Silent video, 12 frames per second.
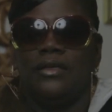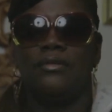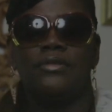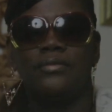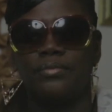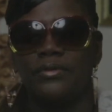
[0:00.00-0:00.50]
It
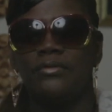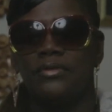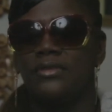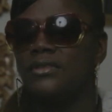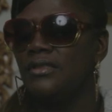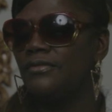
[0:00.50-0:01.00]
was, it
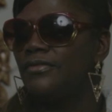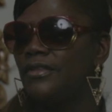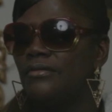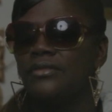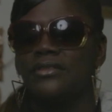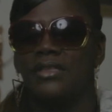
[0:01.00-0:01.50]
was diff-
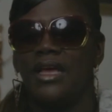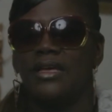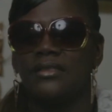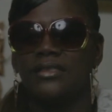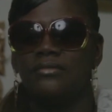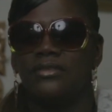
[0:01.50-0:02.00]
It was
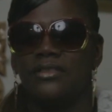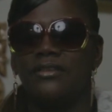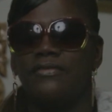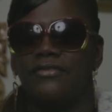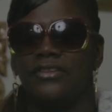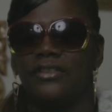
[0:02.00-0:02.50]
nice. It was
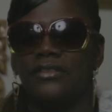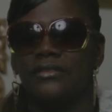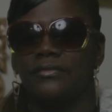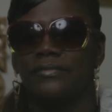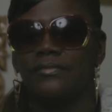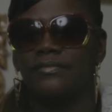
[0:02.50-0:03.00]
different.
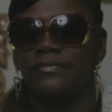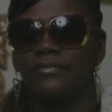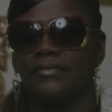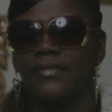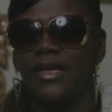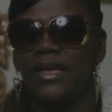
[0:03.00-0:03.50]

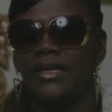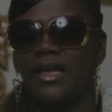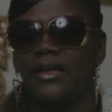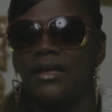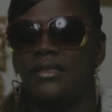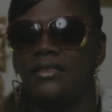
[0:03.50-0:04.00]
I,
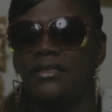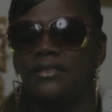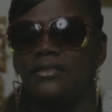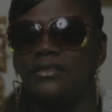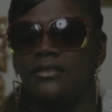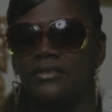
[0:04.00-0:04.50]
I, I did
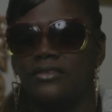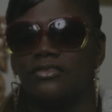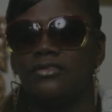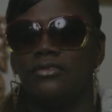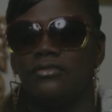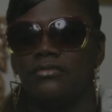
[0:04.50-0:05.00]
good in
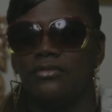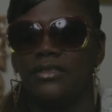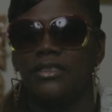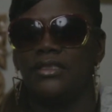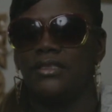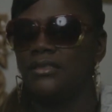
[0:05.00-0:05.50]
school
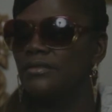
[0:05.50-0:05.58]
then.